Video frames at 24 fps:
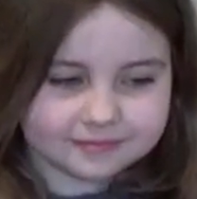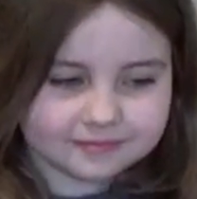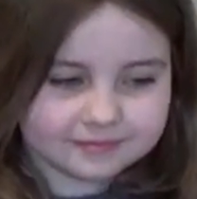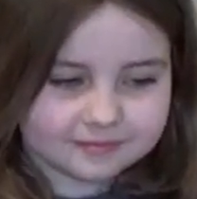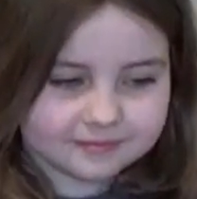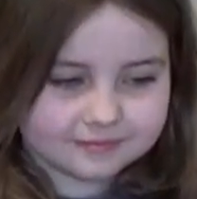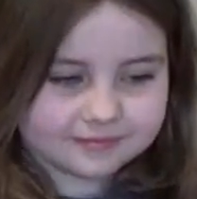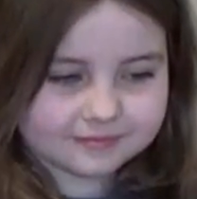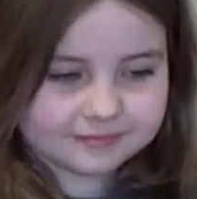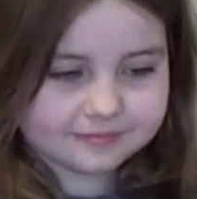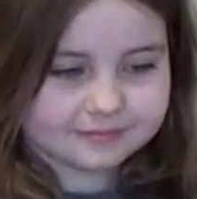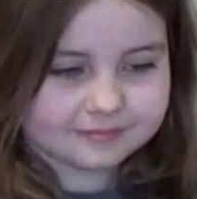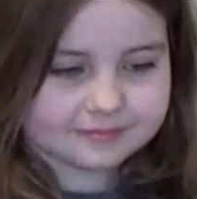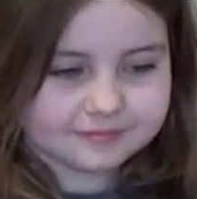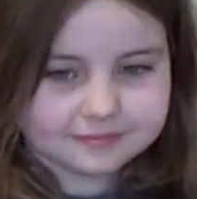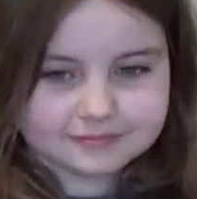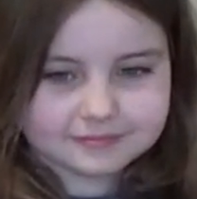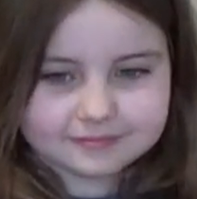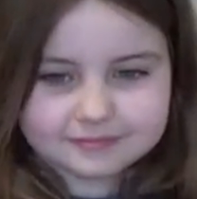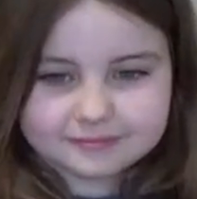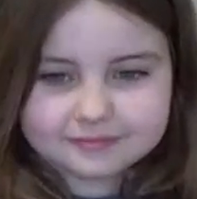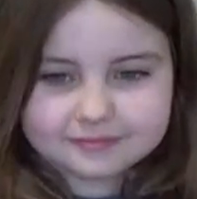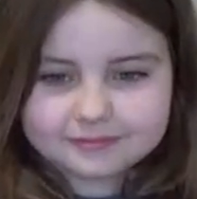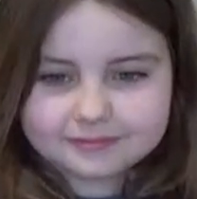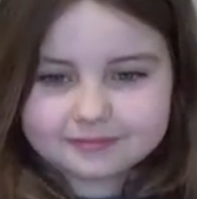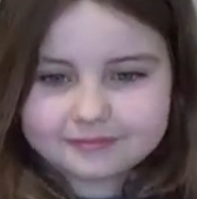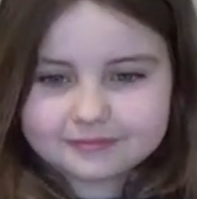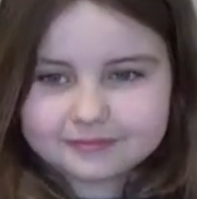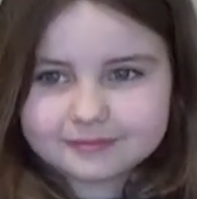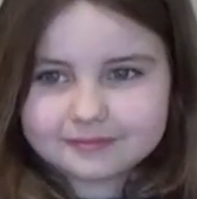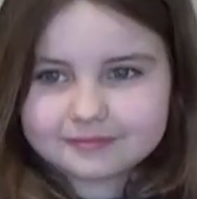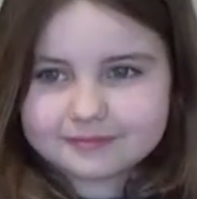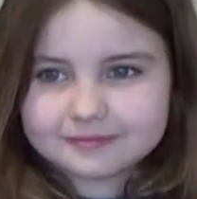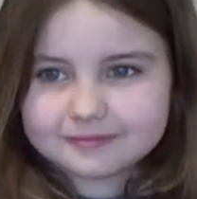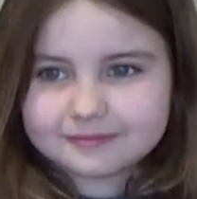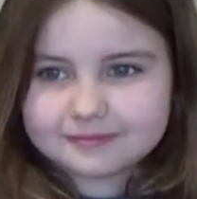
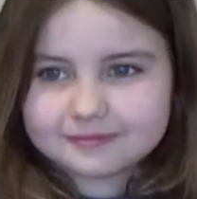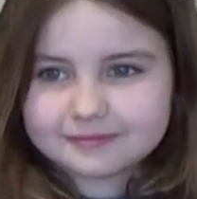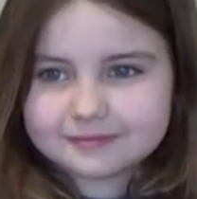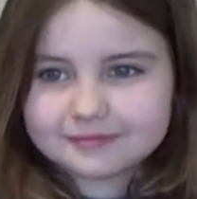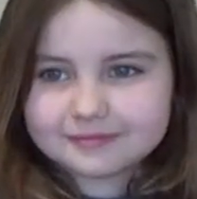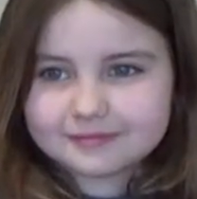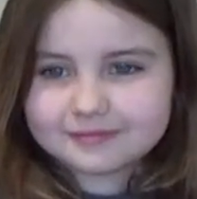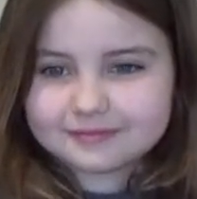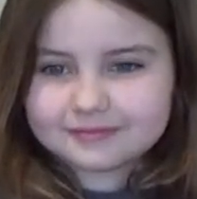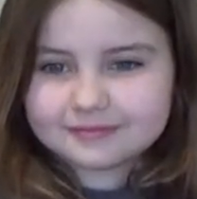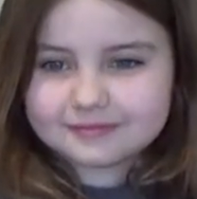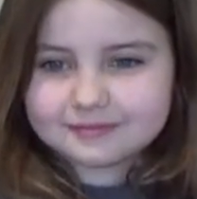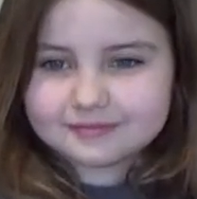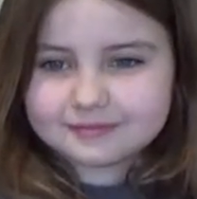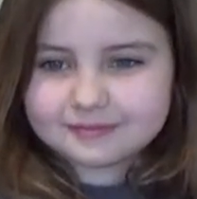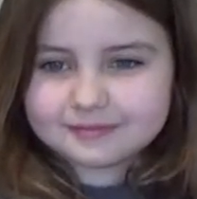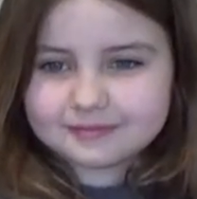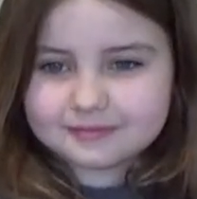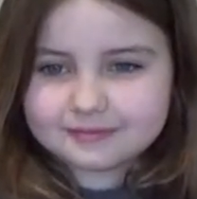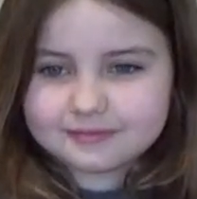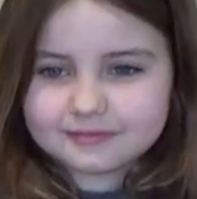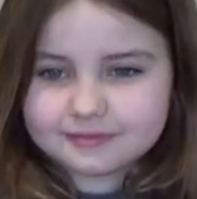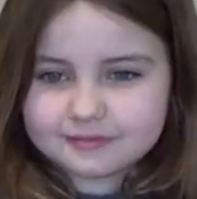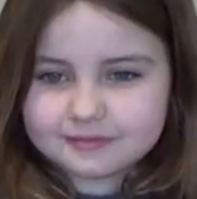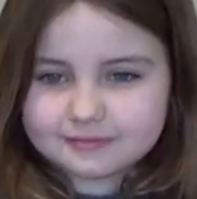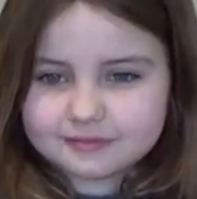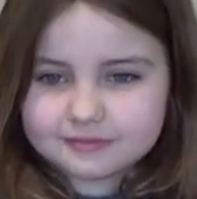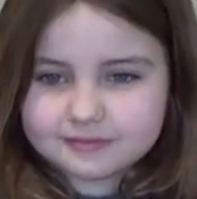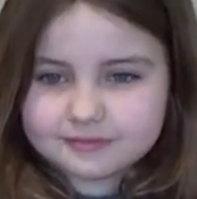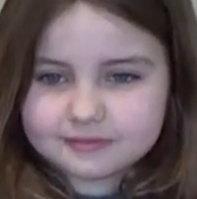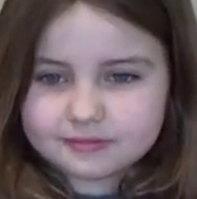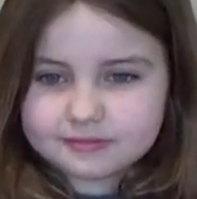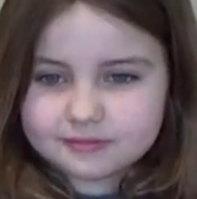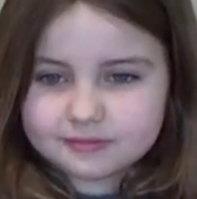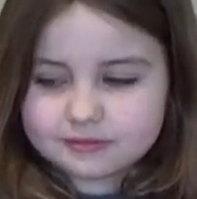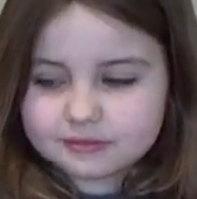
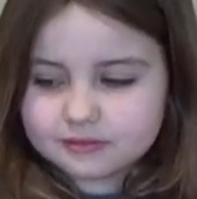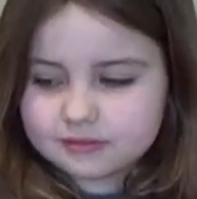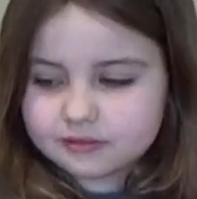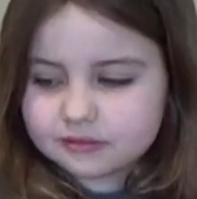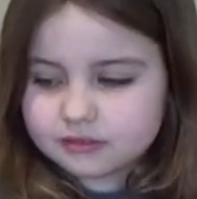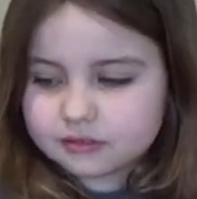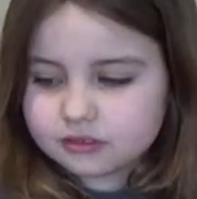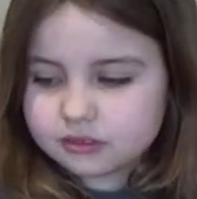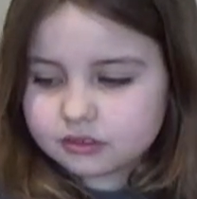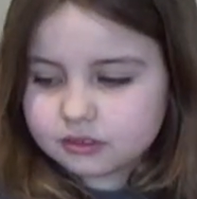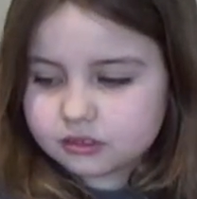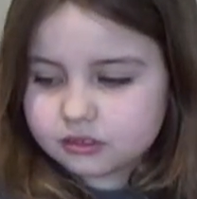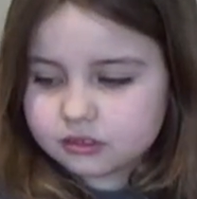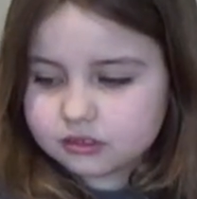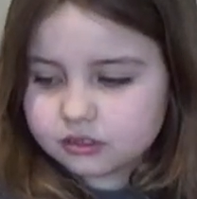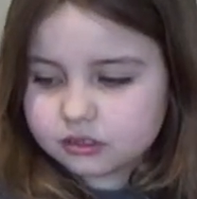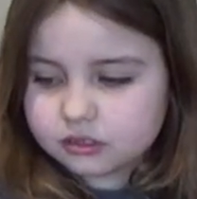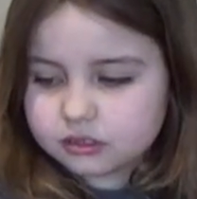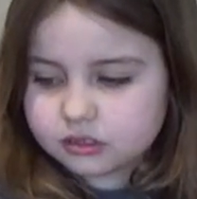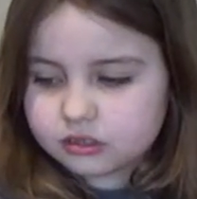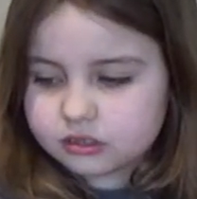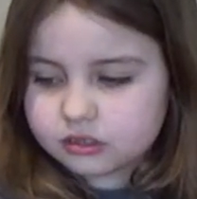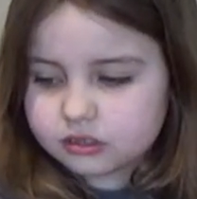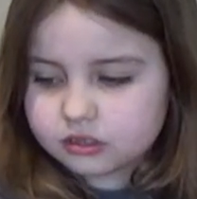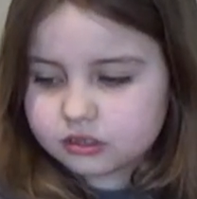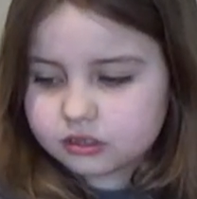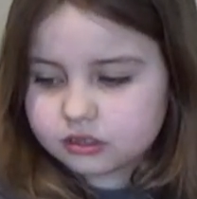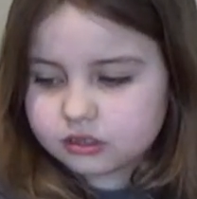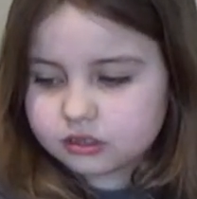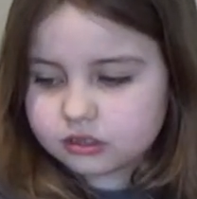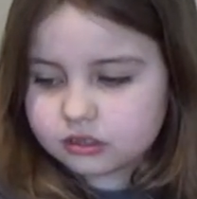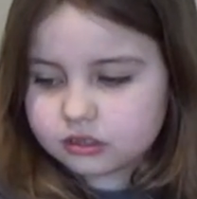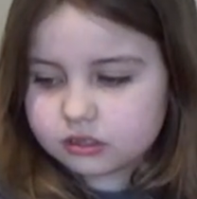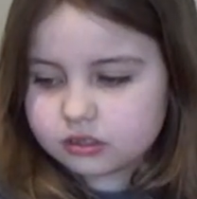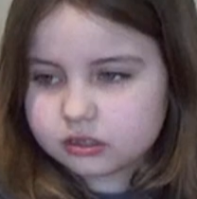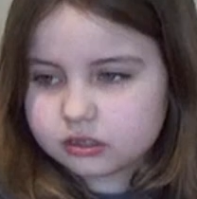
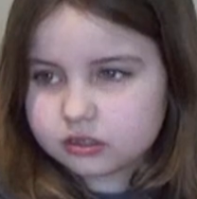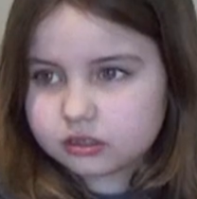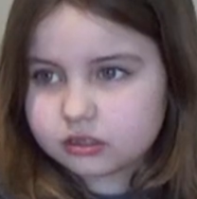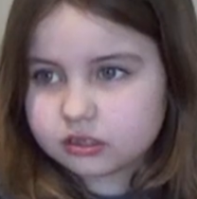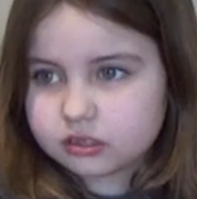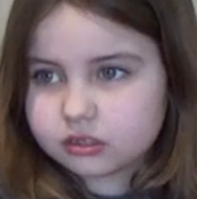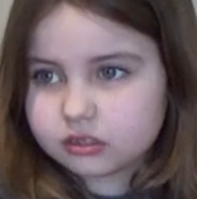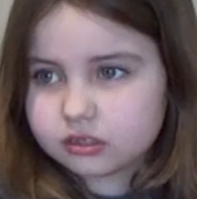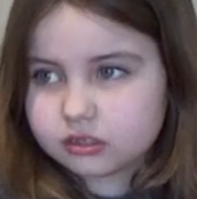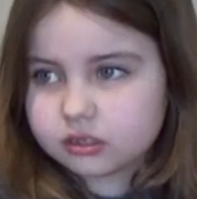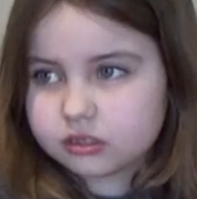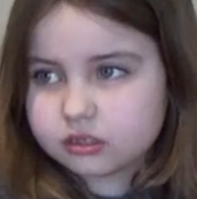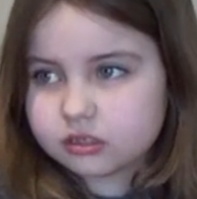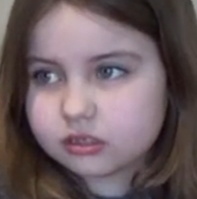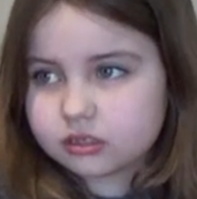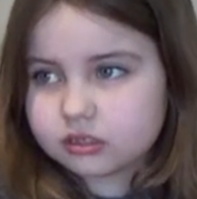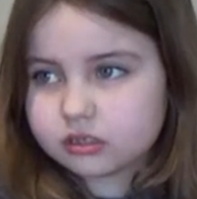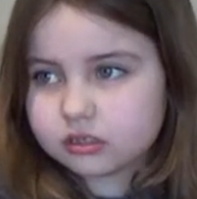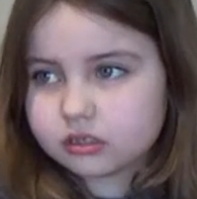(not speaking)